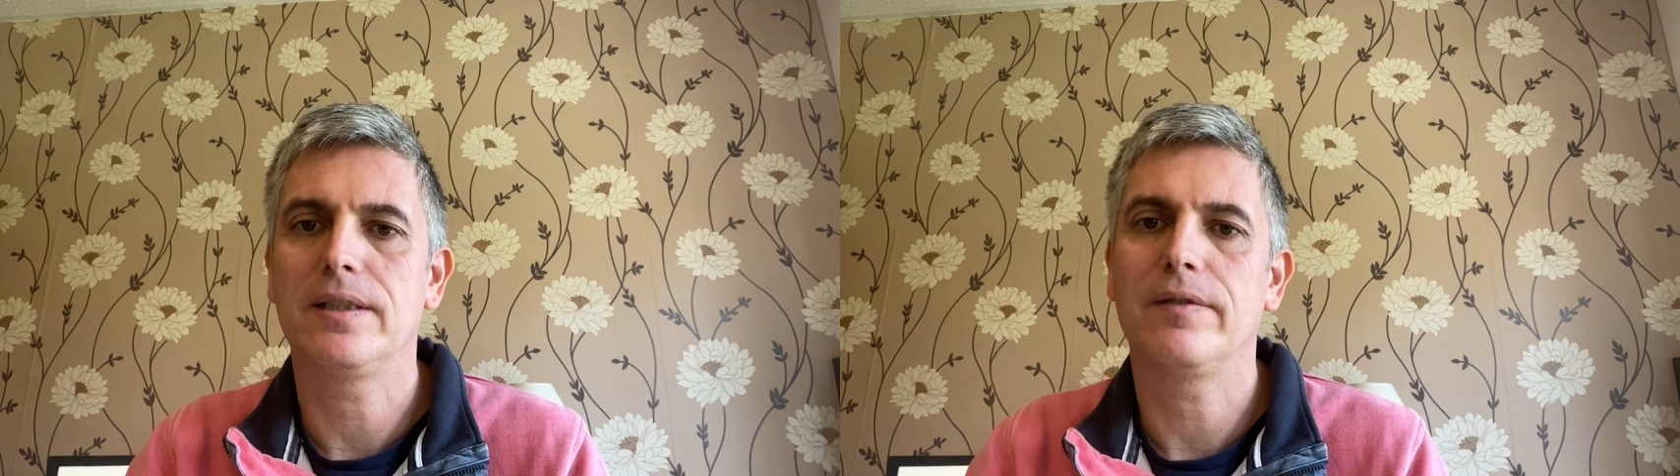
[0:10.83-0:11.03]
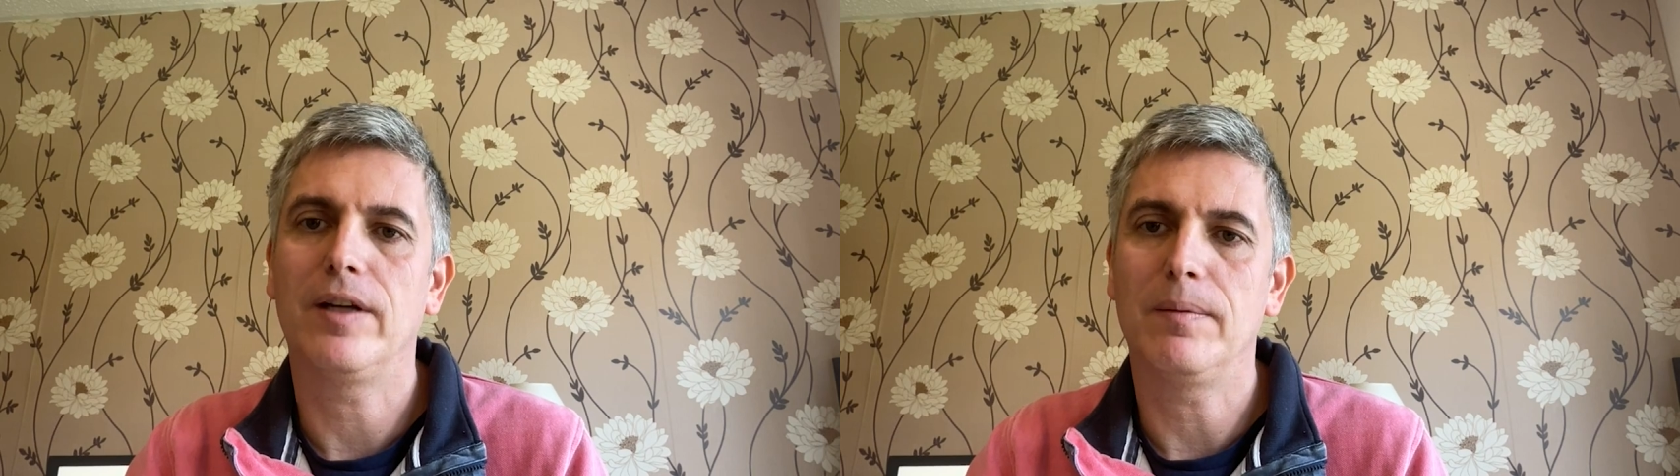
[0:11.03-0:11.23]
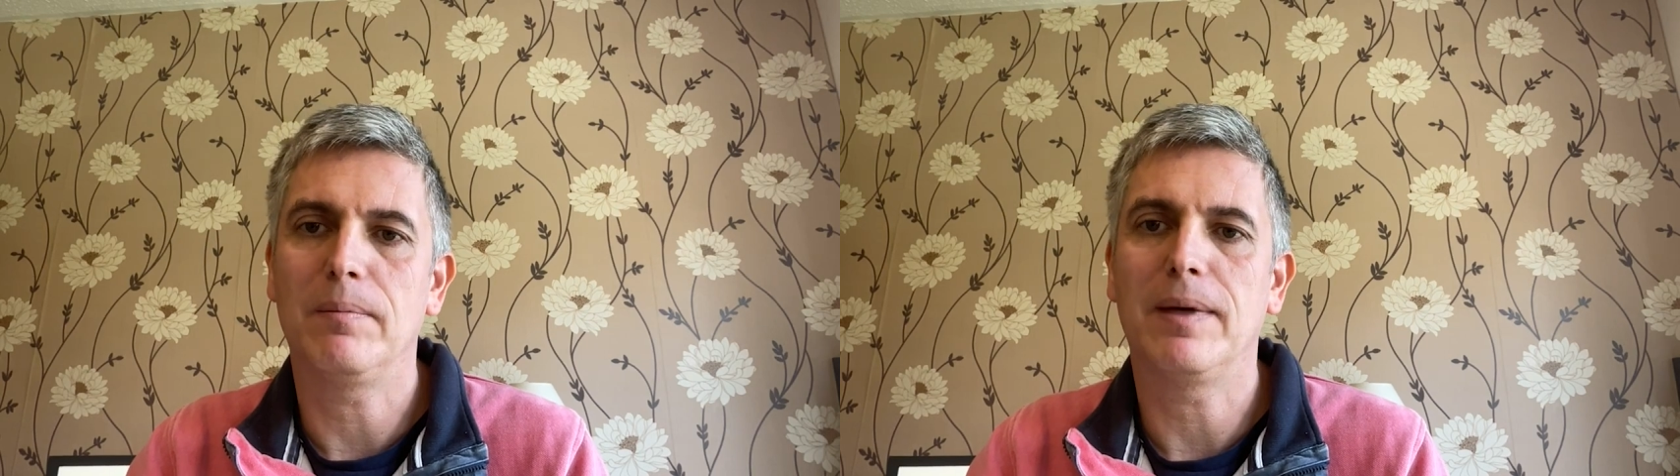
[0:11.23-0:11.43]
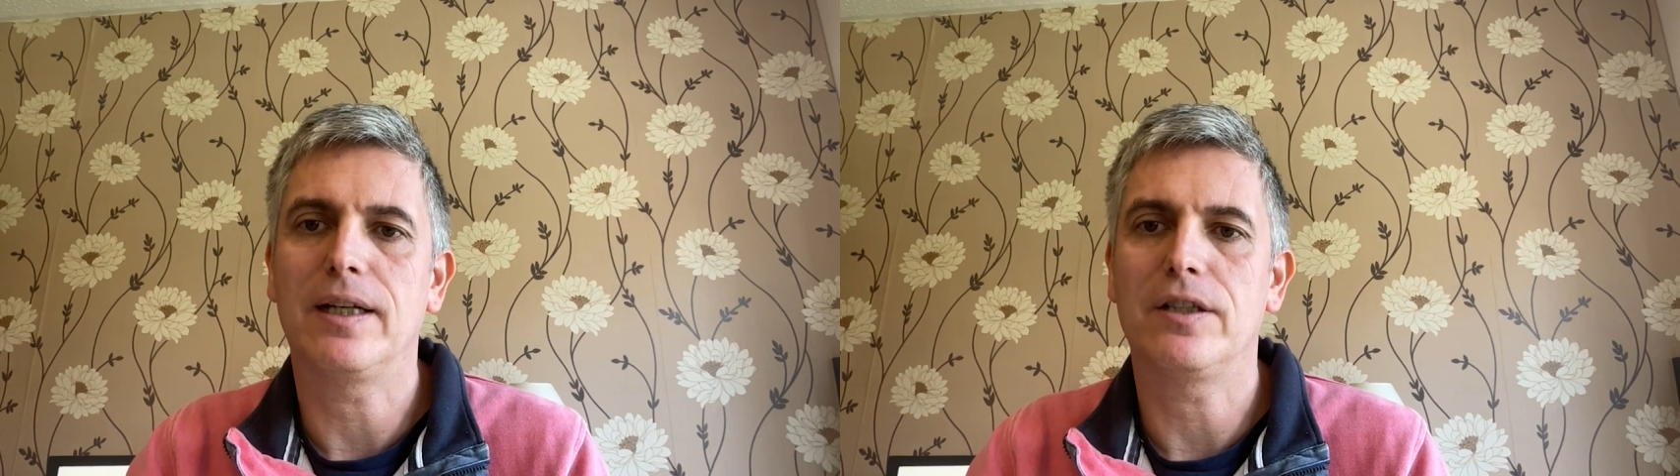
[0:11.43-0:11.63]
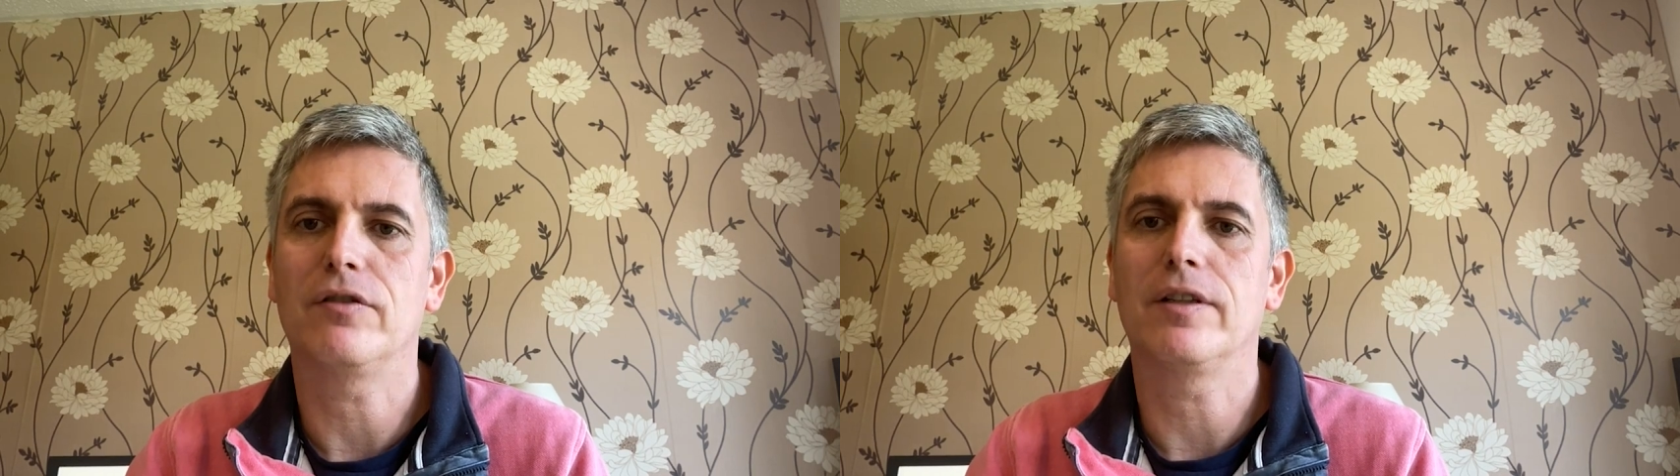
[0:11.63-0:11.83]
Development
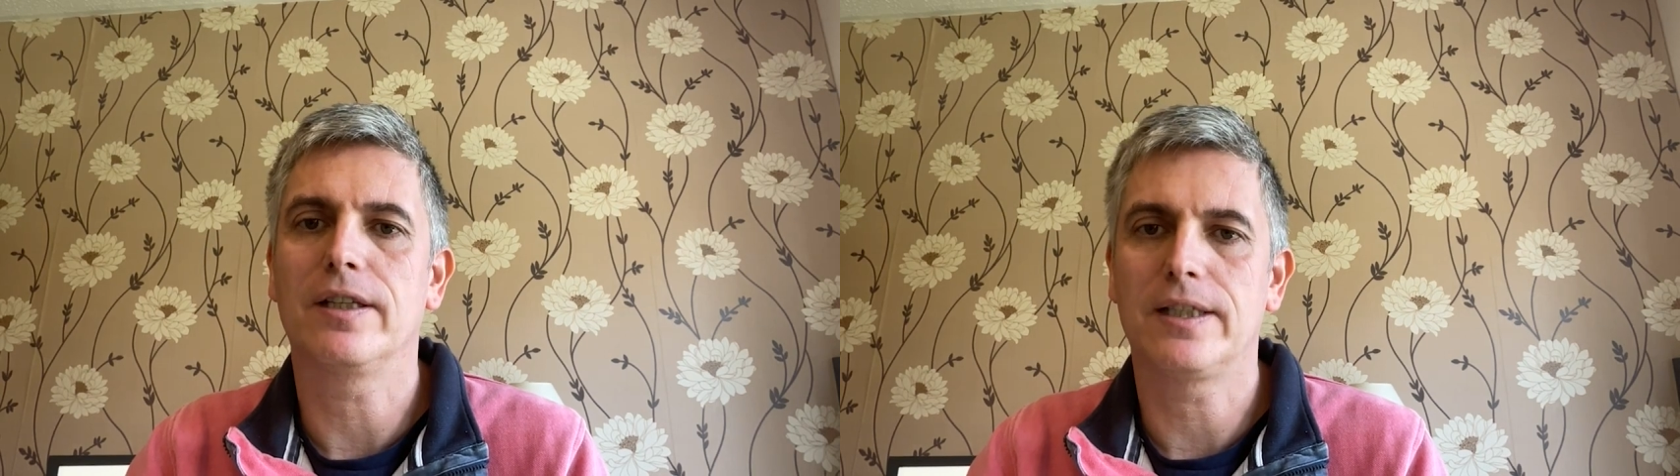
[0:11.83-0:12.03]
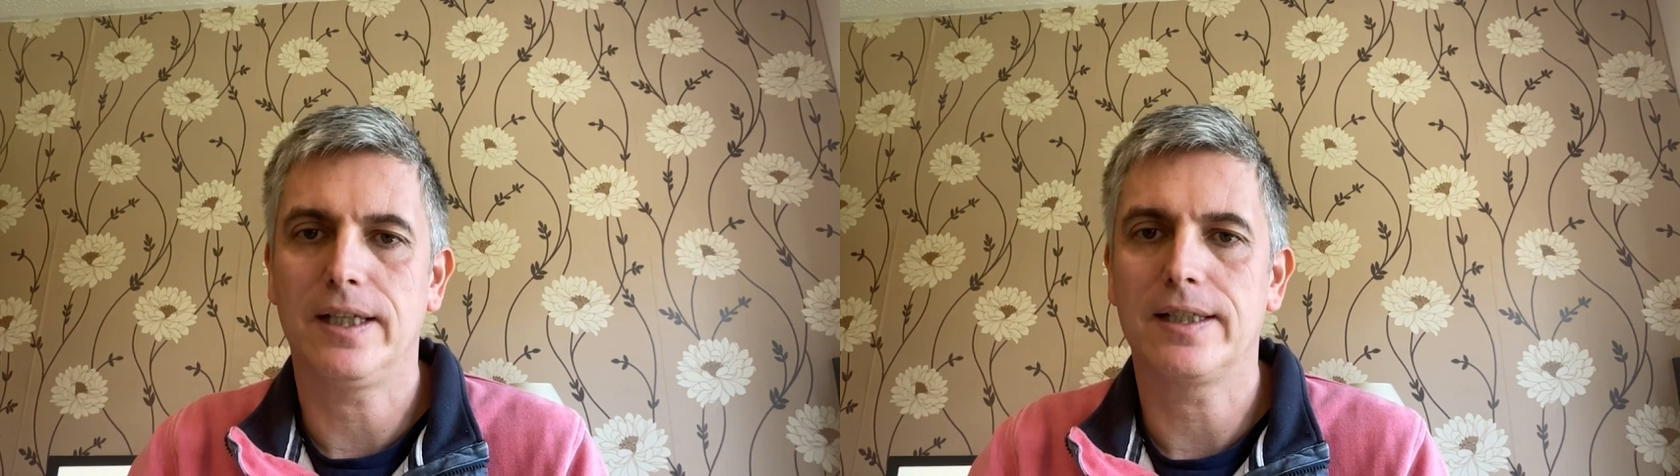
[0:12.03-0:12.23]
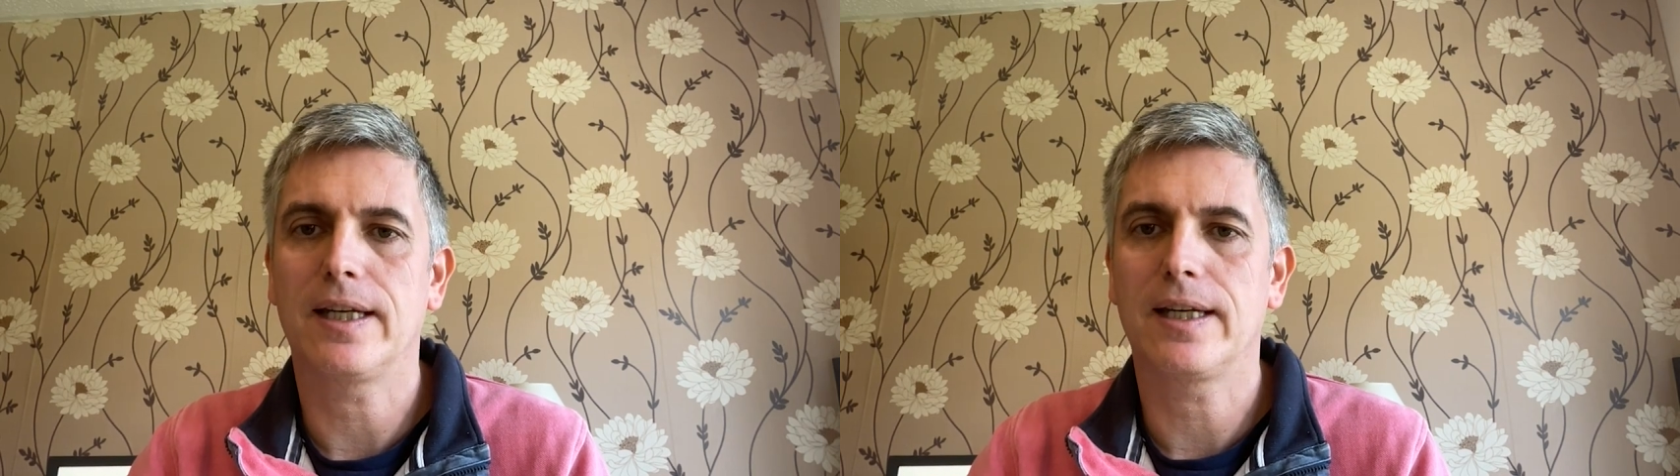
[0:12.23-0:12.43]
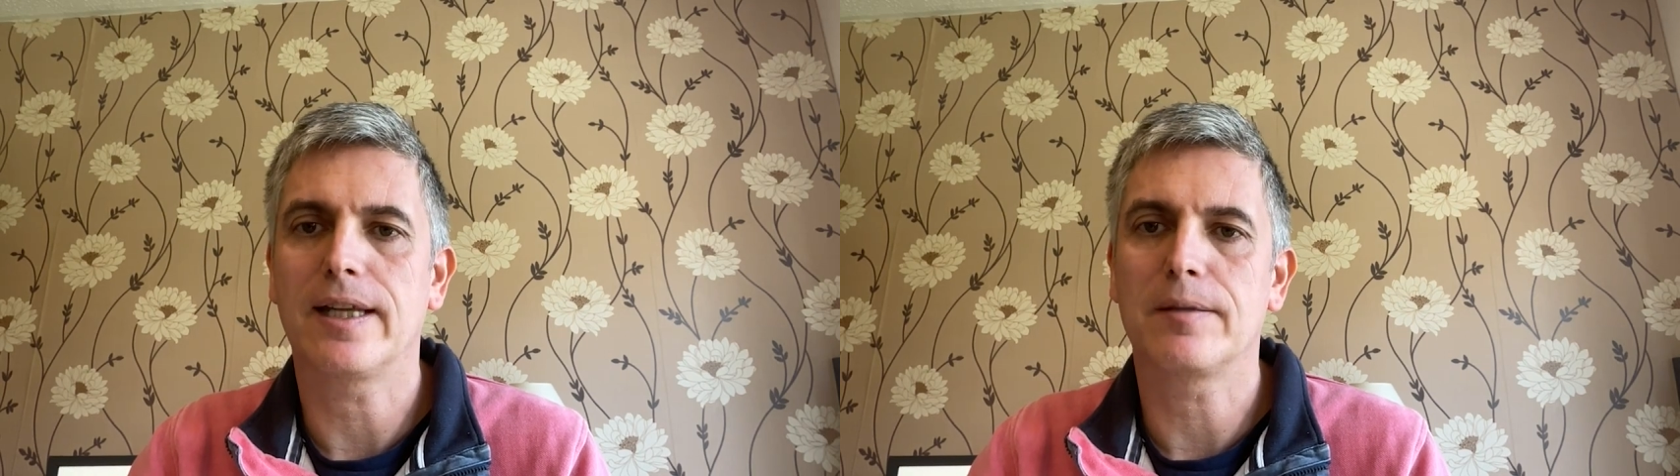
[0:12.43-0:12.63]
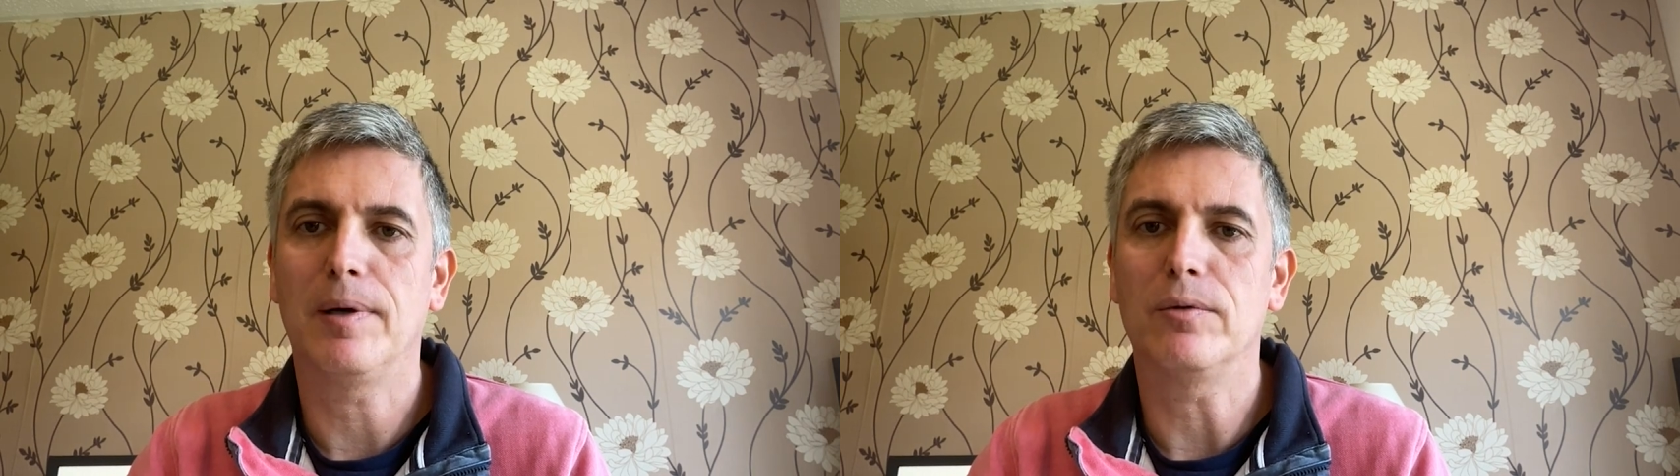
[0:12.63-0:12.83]
Manager at the CSA
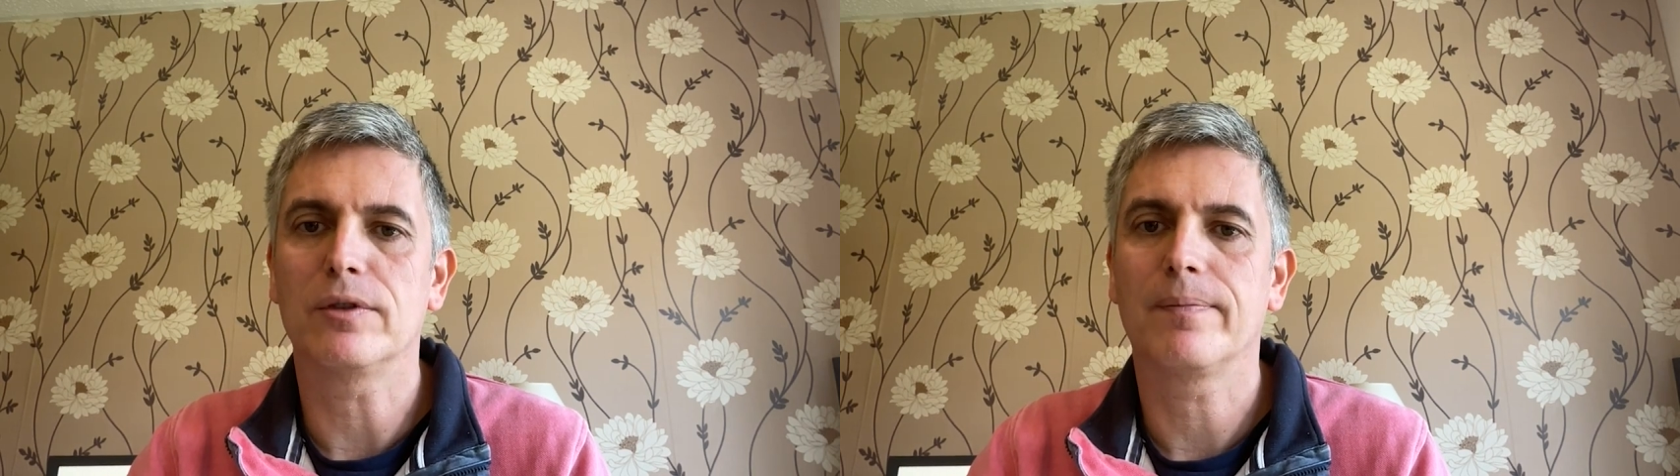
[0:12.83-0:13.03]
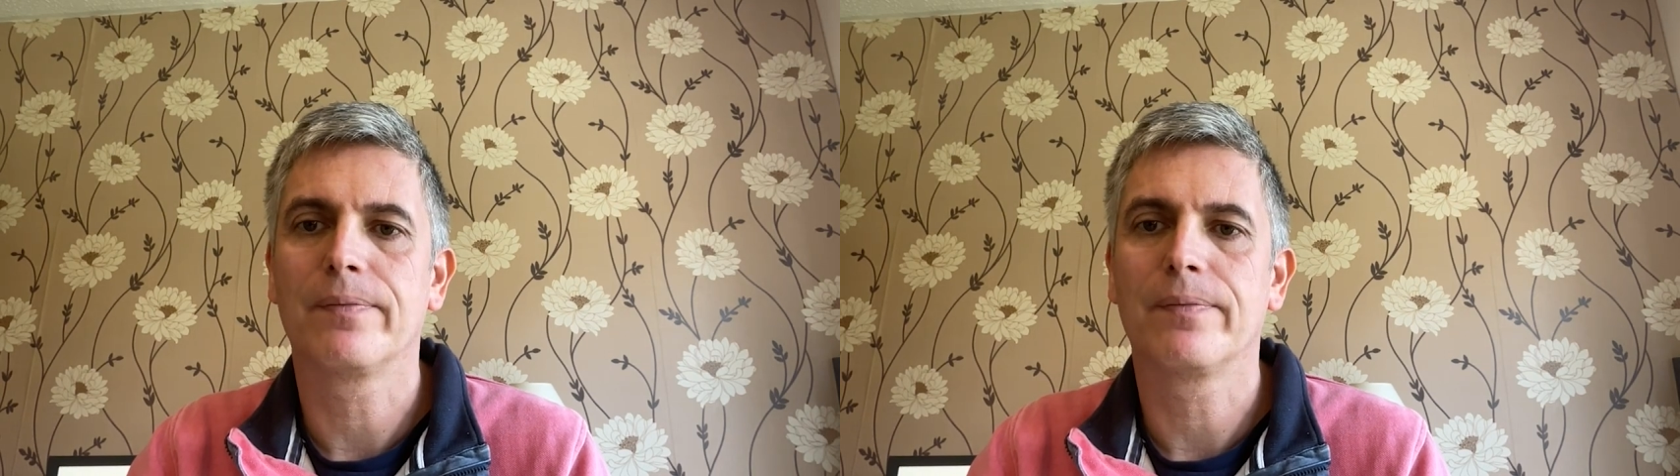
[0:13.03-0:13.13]
Catapult.